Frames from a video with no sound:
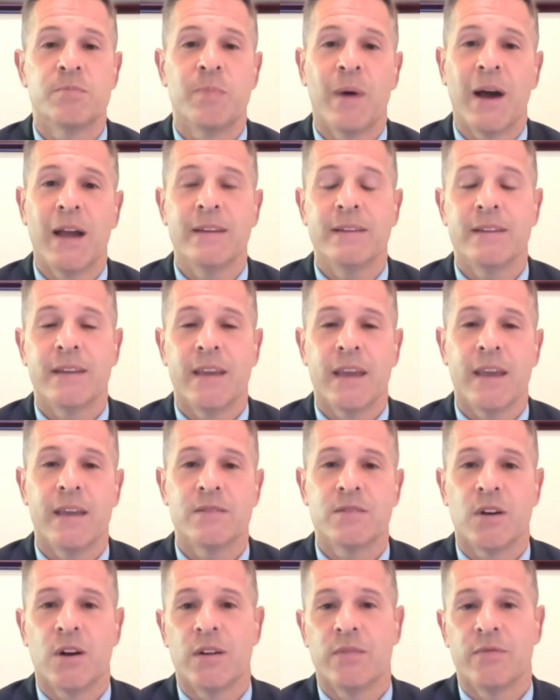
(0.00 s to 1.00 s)
Biden
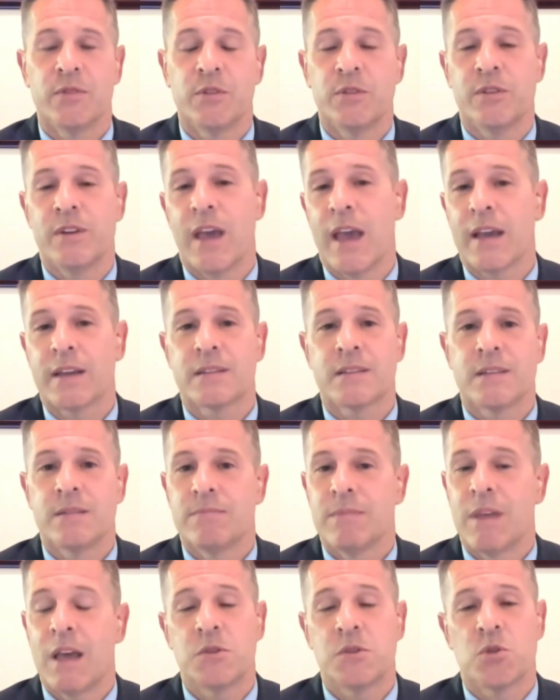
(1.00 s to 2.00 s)
case off their decks.
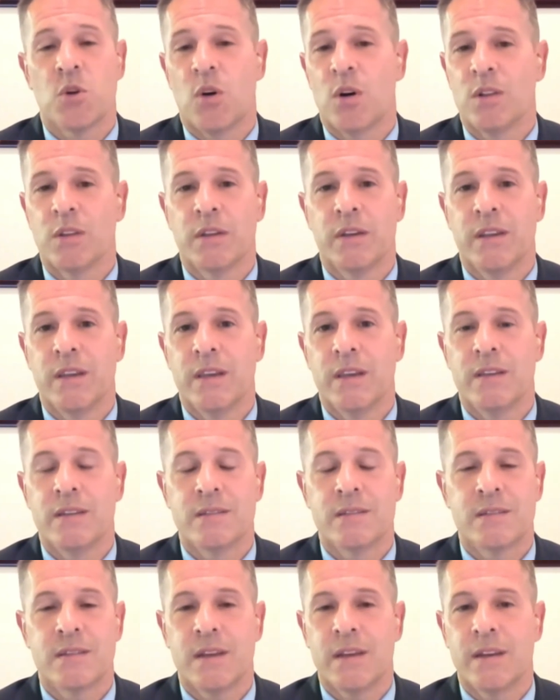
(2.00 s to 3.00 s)
That's all it
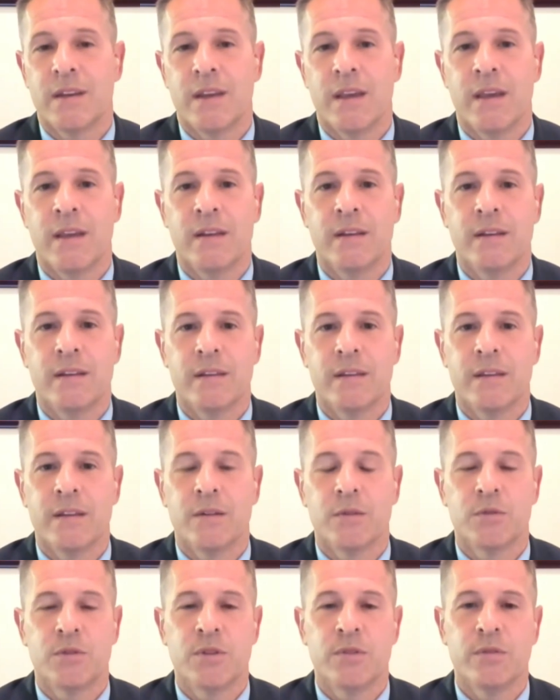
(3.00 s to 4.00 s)
is. And you
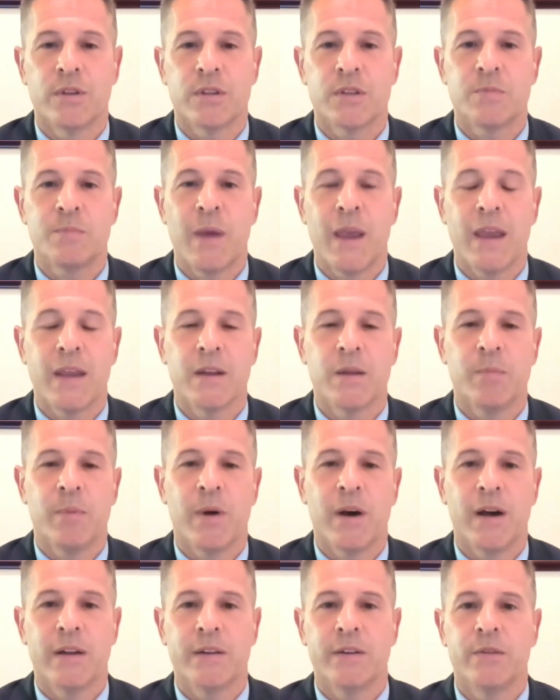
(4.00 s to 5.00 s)
know, to expand
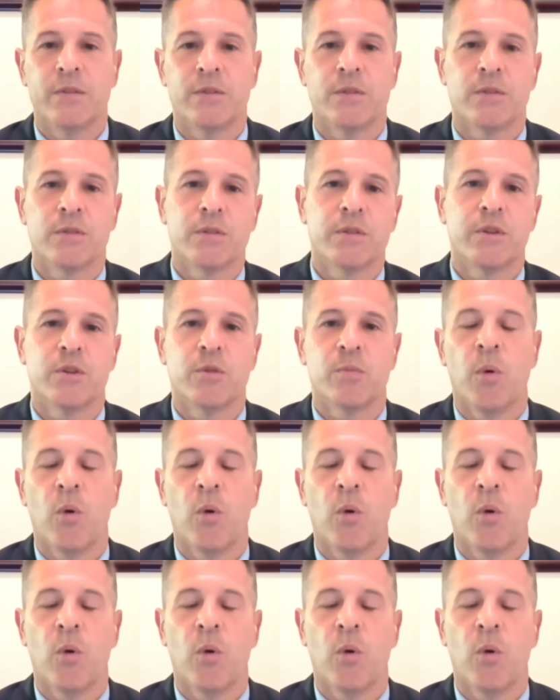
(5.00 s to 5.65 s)
upon your earlier